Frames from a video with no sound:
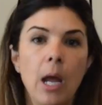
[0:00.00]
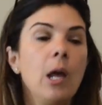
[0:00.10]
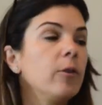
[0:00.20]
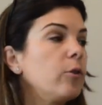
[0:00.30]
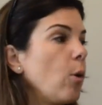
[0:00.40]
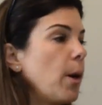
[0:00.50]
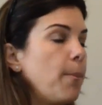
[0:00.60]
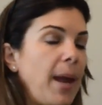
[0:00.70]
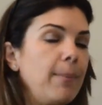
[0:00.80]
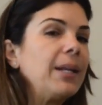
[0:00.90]
So in a
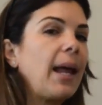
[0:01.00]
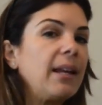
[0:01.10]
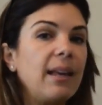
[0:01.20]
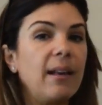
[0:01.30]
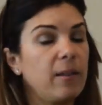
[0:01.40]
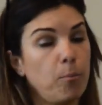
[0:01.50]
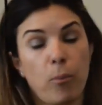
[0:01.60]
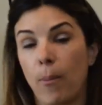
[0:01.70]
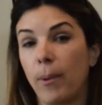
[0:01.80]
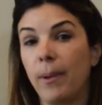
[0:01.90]
baby like this,
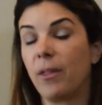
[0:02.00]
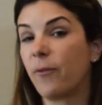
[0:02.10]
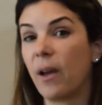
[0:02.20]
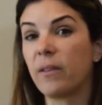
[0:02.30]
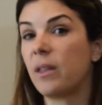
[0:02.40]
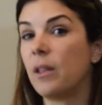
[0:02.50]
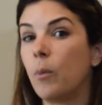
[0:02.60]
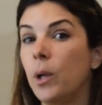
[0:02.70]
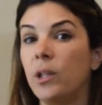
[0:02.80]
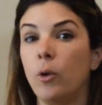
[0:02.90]
probably the first thing that
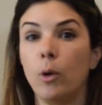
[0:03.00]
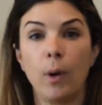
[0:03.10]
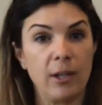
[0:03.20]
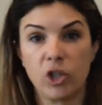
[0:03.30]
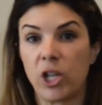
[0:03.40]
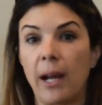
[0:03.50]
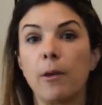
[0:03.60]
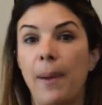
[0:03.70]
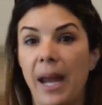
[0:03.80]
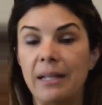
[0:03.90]
we do is check the
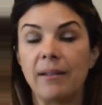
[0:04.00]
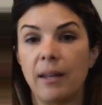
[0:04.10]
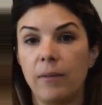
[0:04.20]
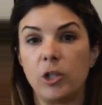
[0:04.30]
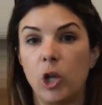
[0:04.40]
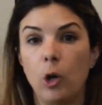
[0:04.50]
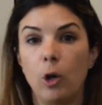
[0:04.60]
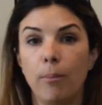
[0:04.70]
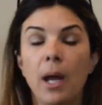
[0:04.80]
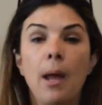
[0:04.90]
patency of the
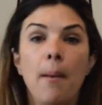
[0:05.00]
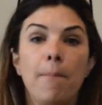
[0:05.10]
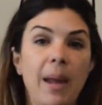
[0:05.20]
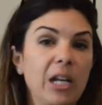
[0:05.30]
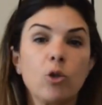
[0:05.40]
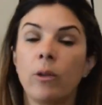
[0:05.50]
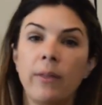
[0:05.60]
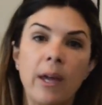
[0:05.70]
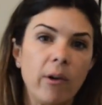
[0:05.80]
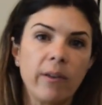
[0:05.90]
tube, make sure that
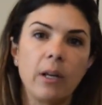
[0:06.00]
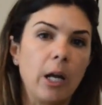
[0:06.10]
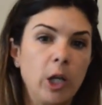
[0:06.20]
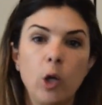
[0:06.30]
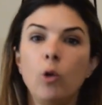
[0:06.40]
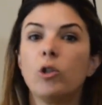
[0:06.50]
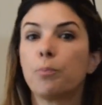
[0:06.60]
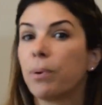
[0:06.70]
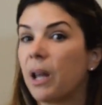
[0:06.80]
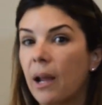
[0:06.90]
there isn't a
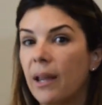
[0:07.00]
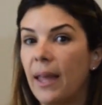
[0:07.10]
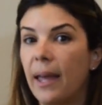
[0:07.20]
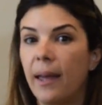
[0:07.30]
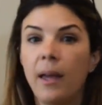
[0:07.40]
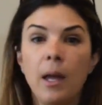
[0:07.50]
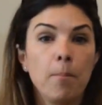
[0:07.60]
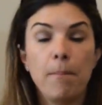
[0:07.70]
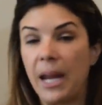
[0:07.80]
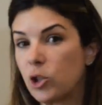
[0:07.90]
huge plug in there,
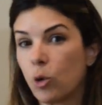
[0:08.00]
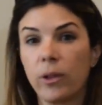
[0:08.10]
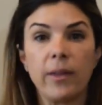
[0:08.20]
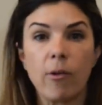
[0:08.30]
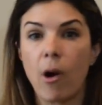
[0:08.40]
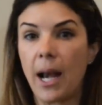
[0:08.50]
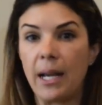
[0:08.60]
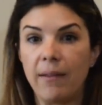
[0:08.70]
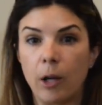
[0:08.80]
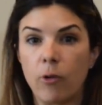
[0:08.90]
make sure that there aren't
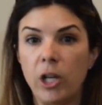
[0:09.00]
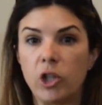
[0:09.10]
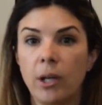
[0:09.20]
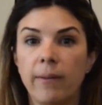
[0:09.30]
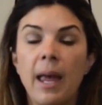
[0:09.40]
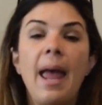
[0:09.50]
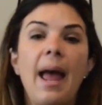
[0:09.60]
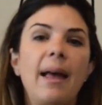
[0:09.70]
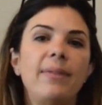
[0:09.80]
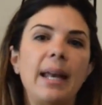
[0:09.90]
any secretions,
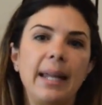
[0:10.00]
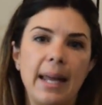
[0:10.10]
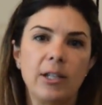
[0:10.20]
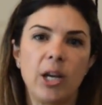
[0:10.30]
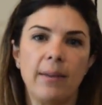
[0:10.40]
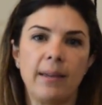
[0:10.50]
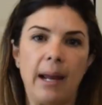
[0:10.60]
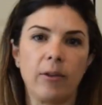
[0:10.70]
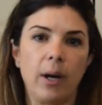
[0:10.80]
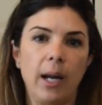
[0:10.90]
and then get a chest
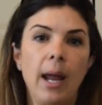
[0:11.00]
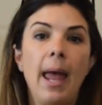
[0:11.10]
x-ray.